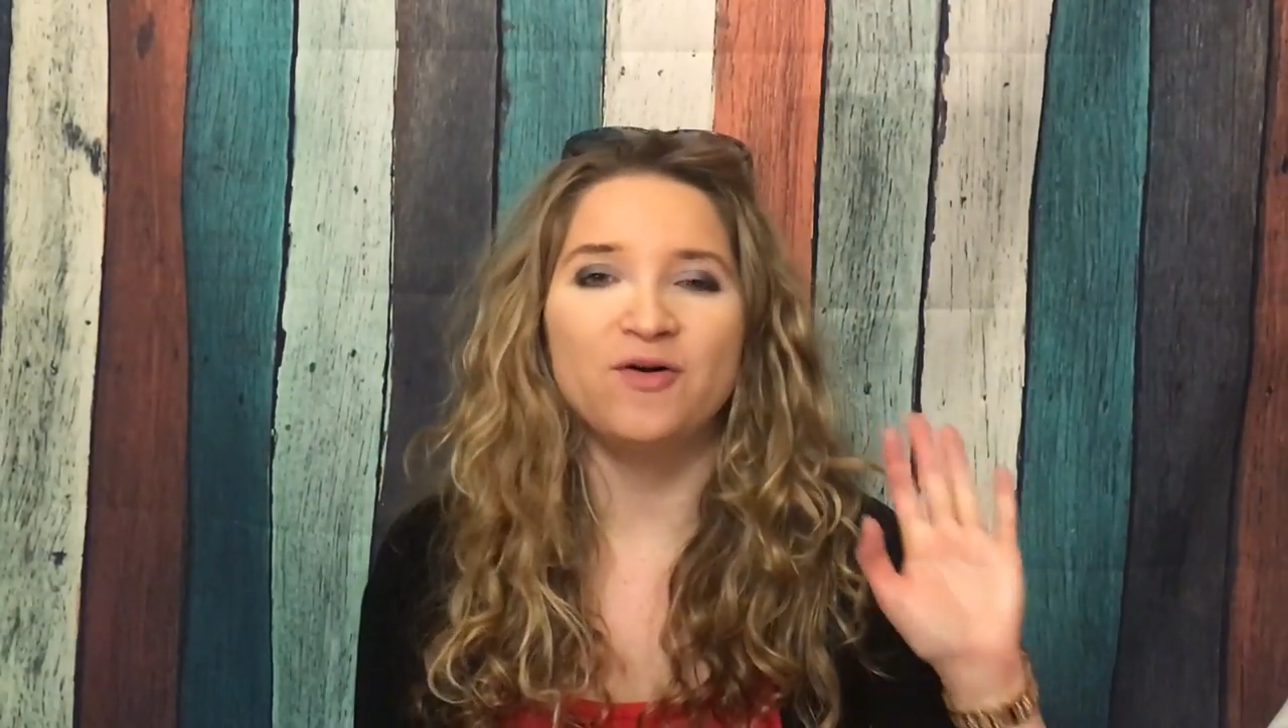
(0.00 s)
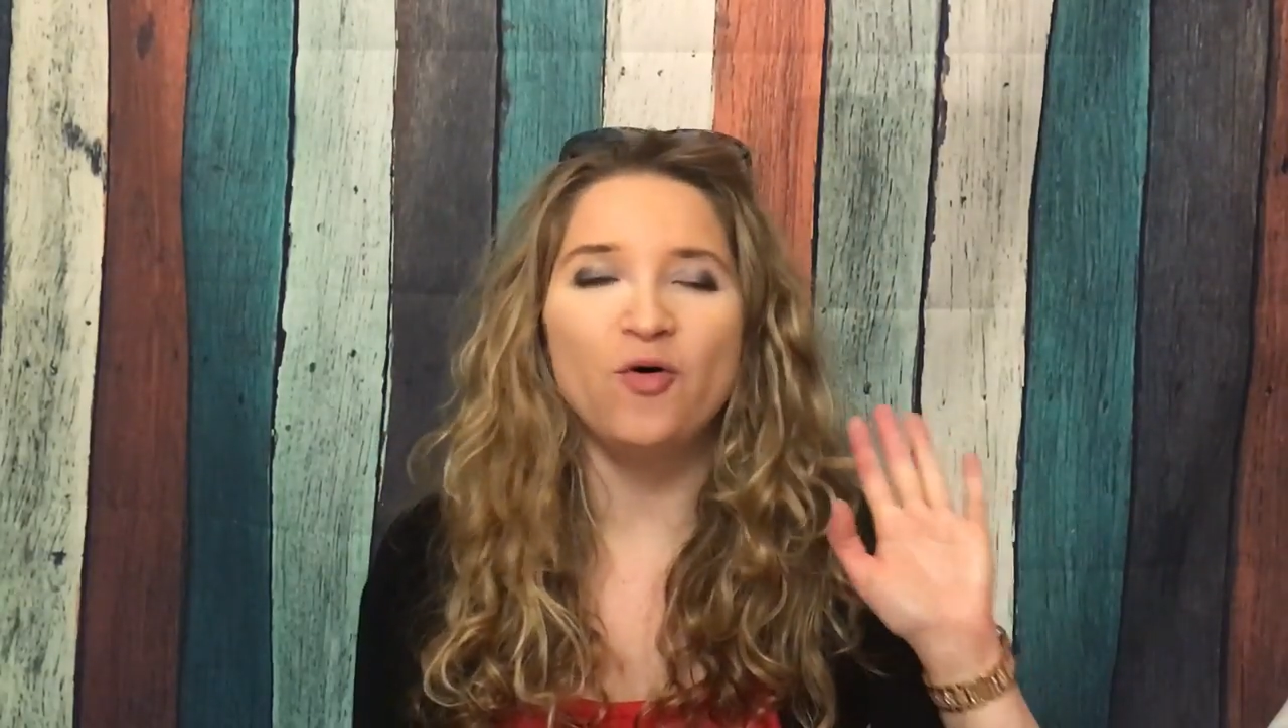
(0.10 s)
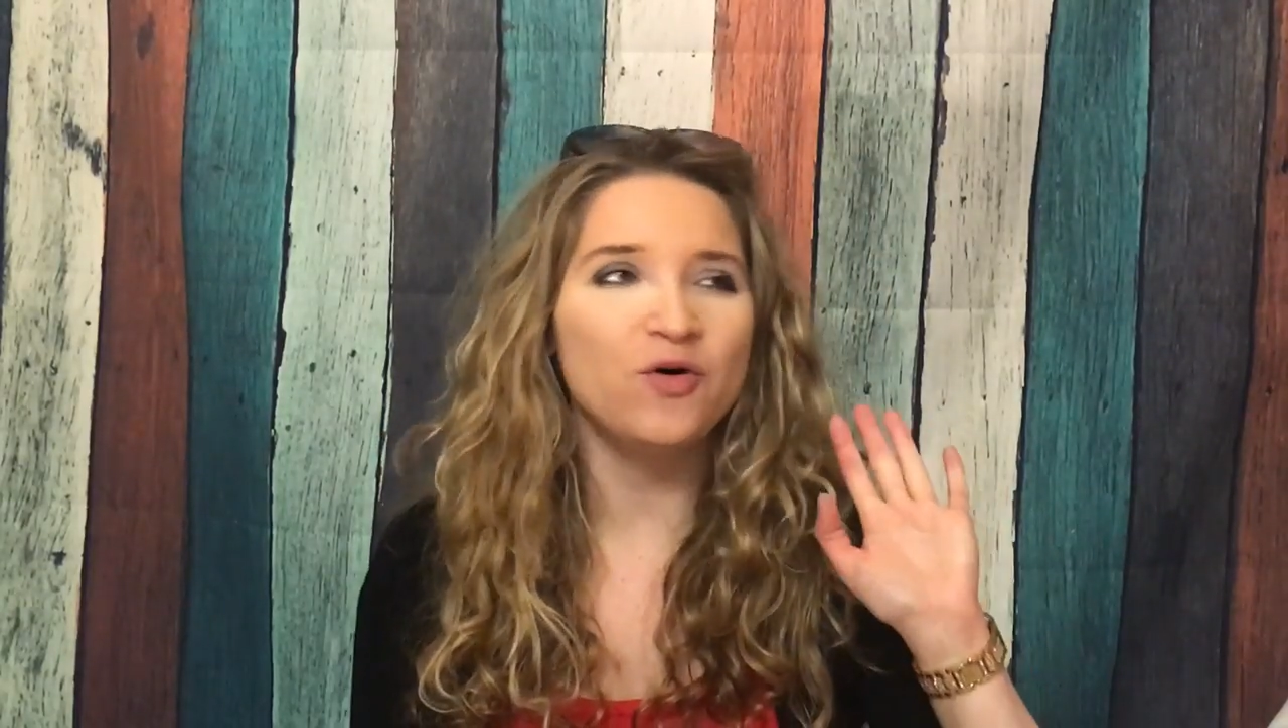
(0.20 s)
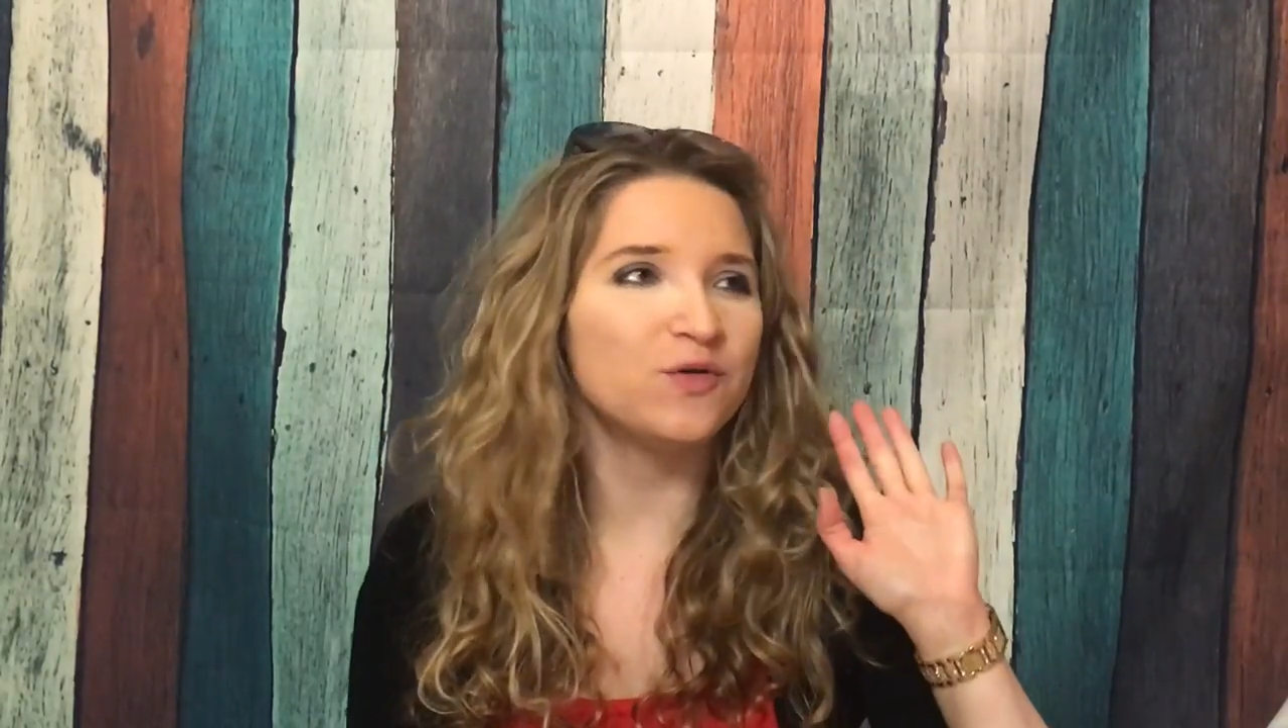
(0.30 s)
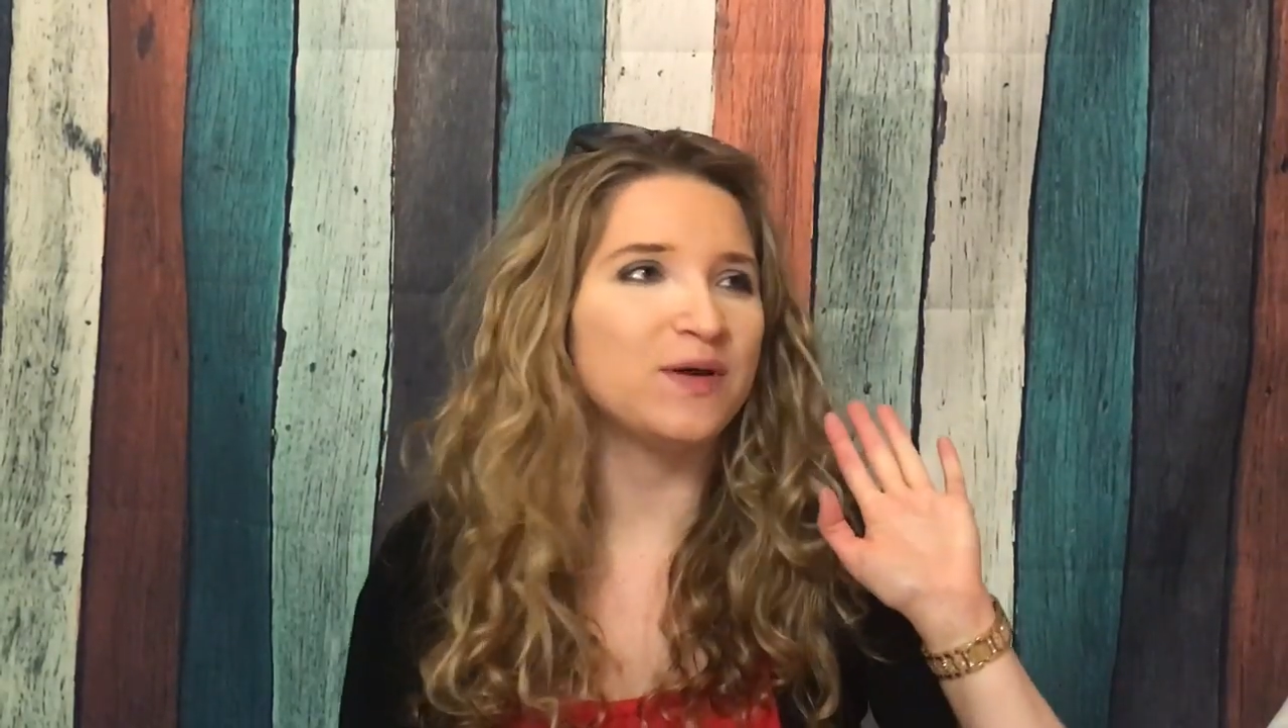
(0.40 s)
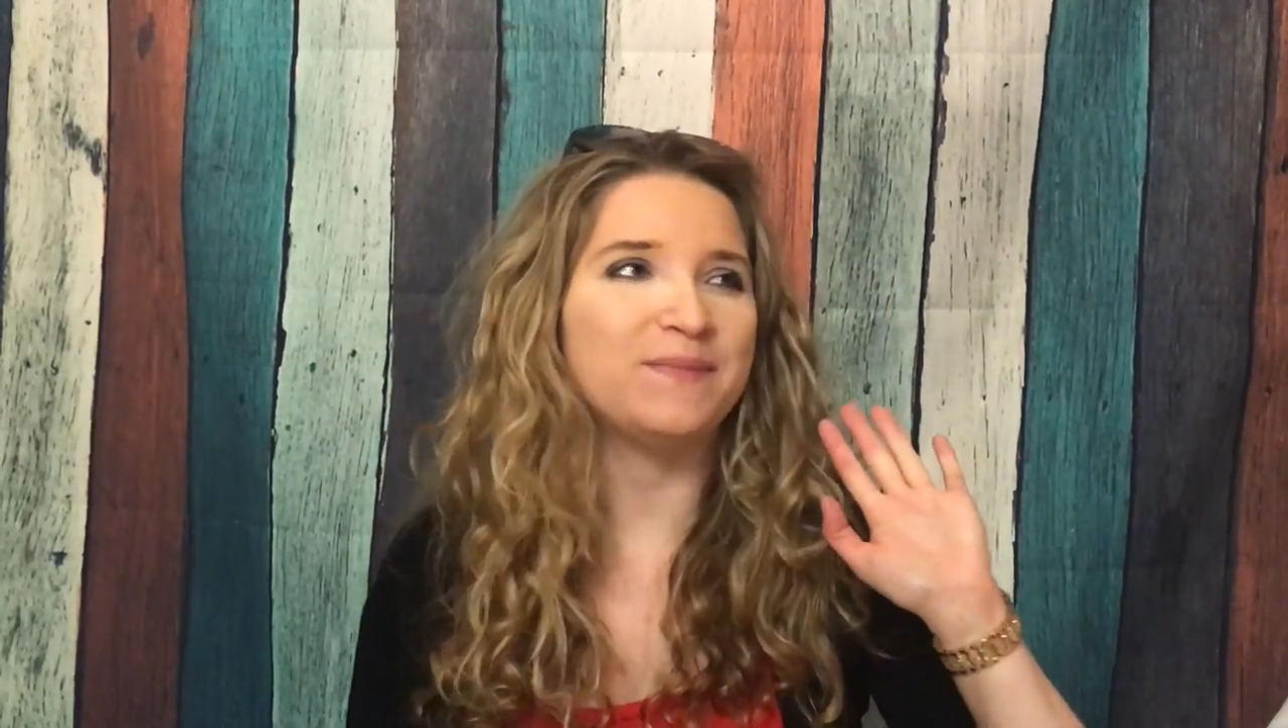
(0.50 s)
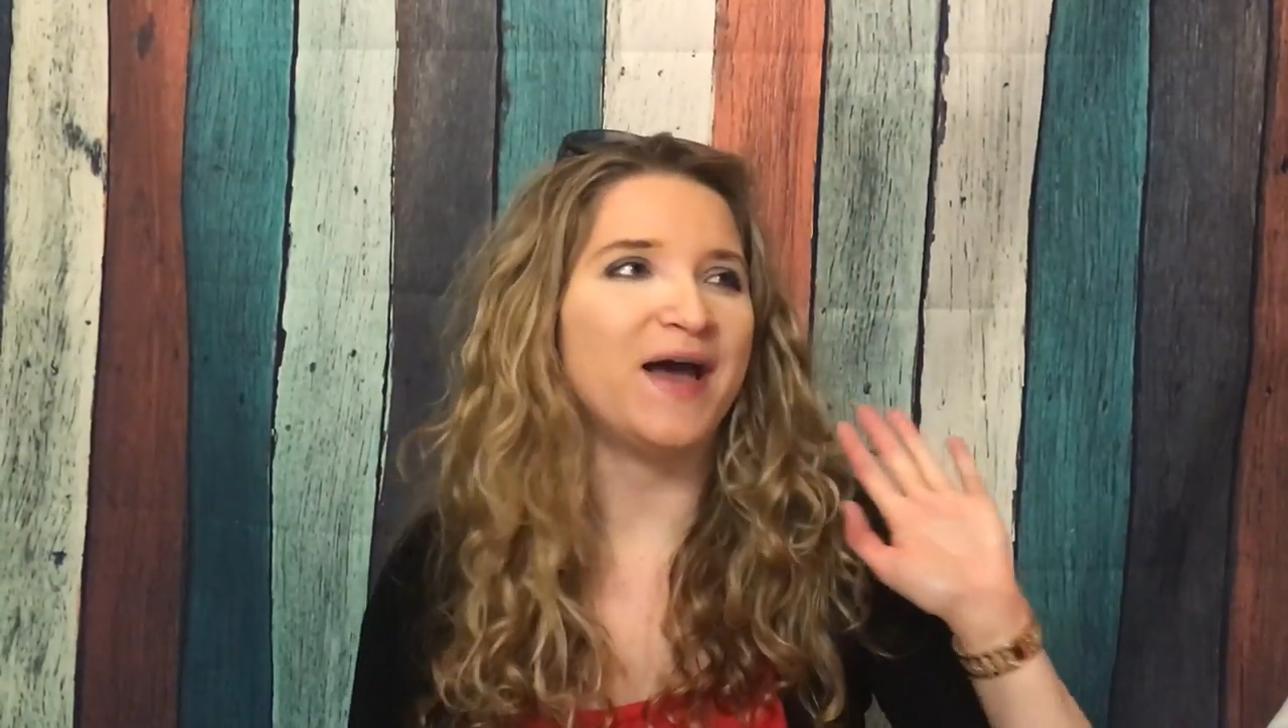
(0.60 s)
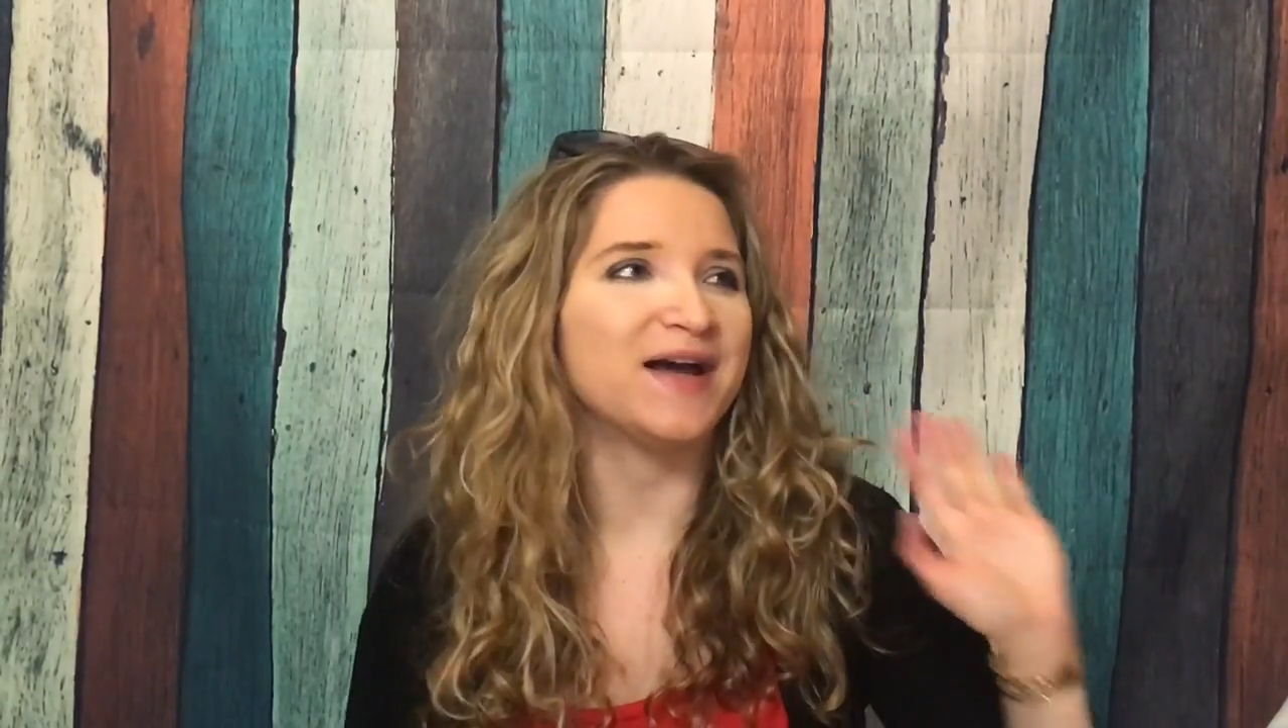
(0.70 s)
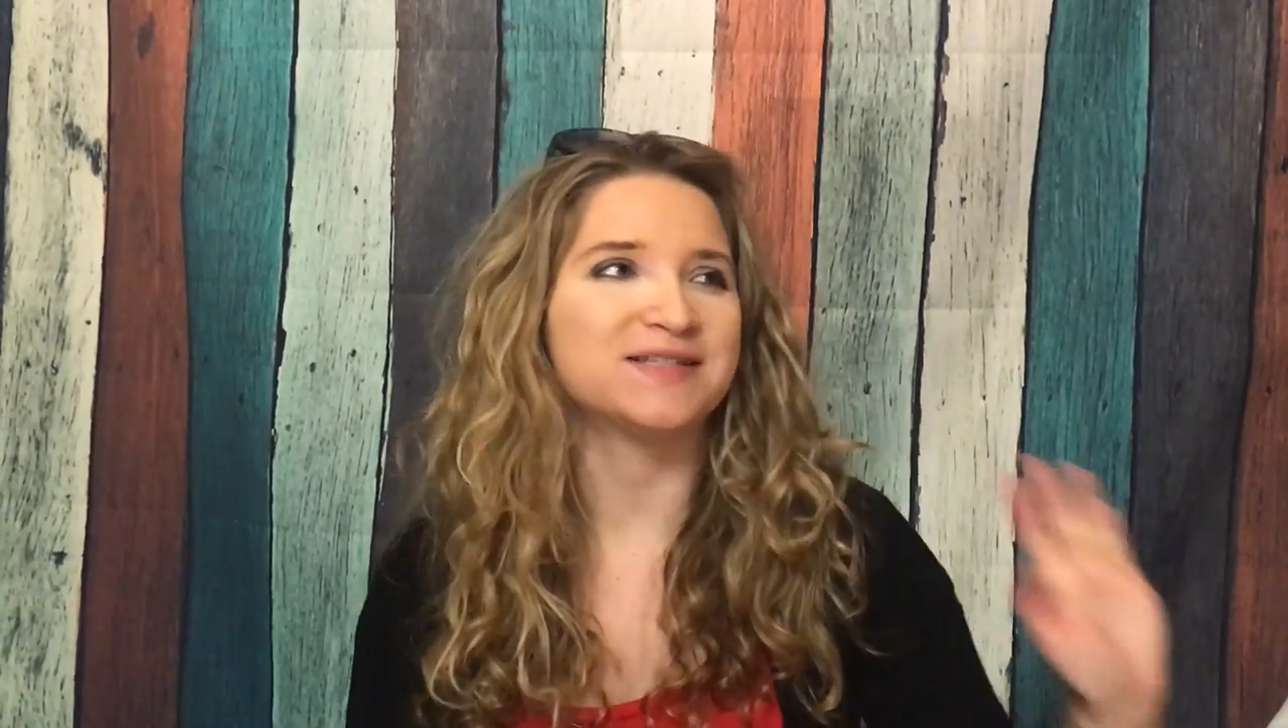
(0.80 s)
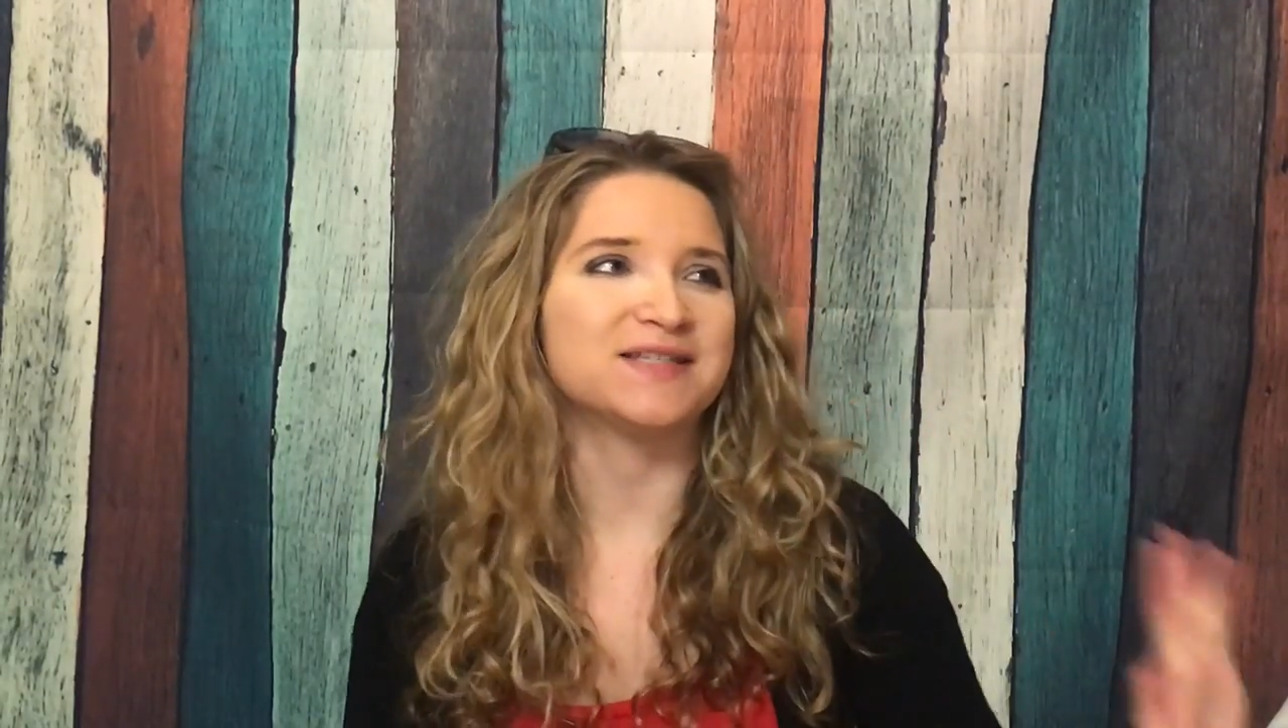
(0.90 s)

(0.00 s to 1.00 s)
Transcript: all the way back